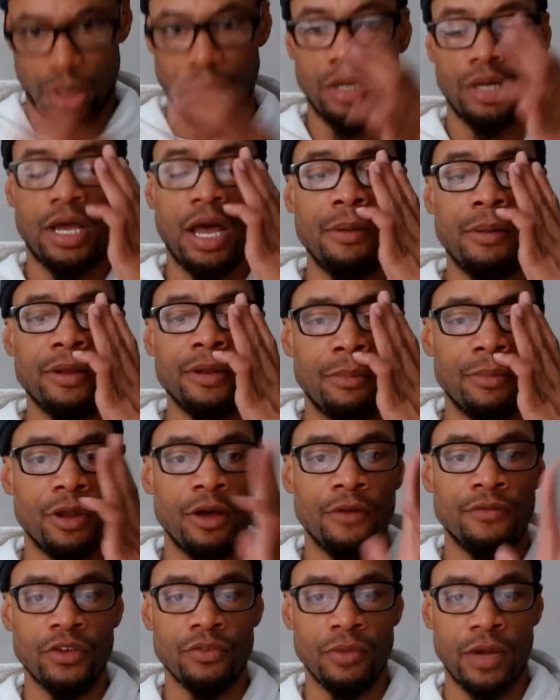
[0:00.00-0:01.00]
comment down below
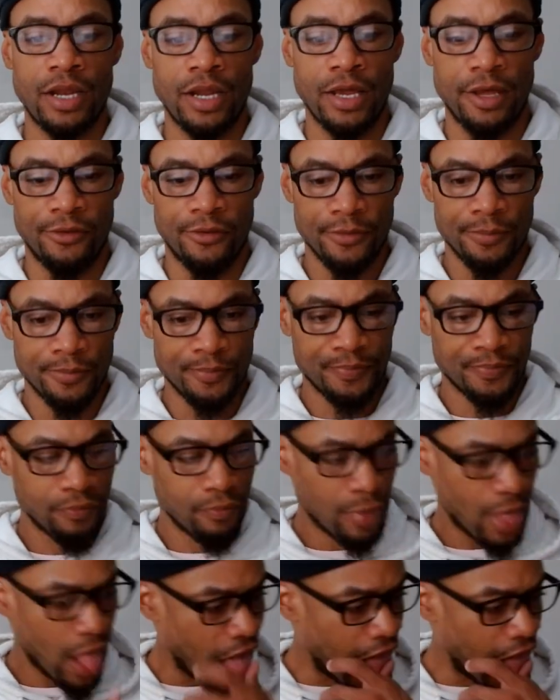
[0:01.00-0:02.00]
if this resonates.
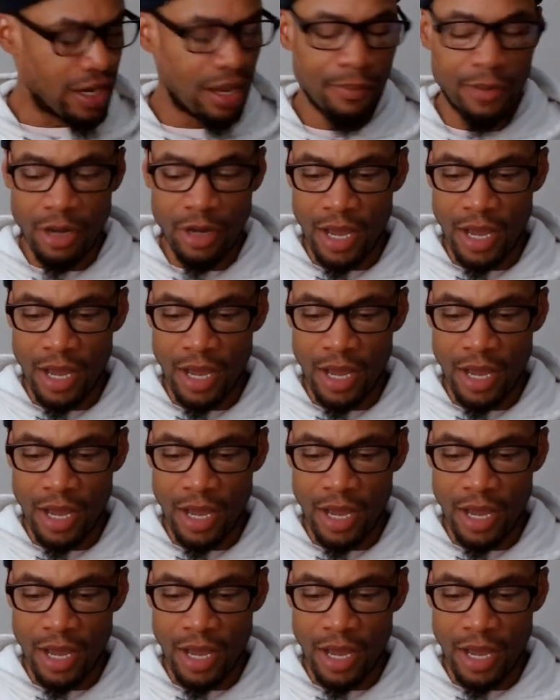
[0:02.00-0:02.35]
And let me